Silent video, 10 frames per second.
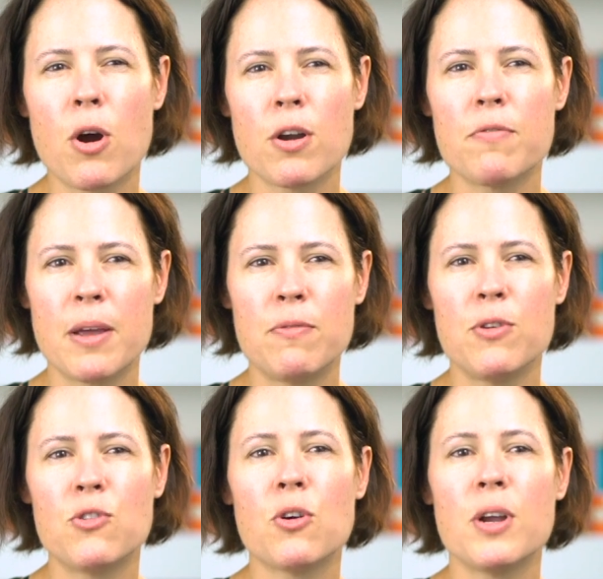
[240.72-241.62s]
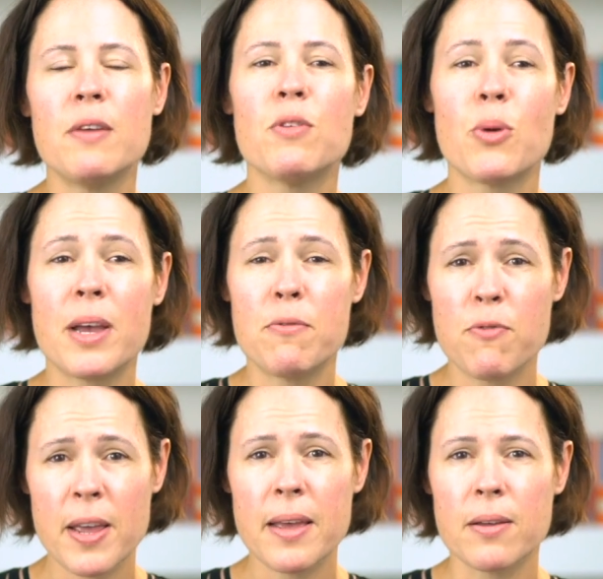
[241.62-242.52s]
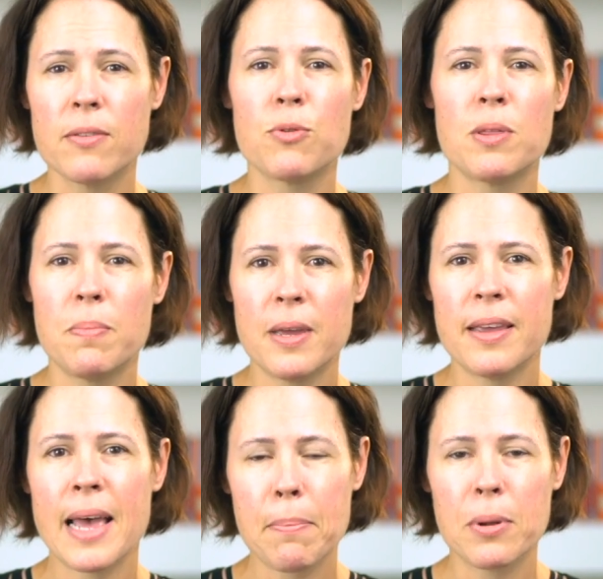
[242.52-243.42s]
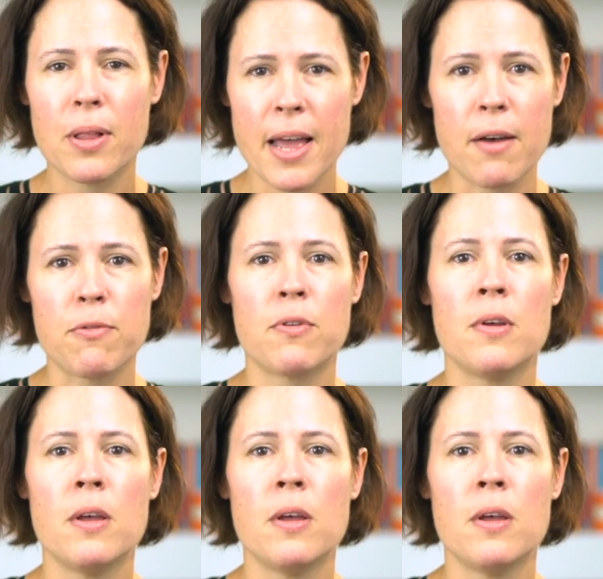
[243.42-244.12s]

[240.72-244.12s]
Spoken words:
part of my future. And even though I had failed with a big capital F,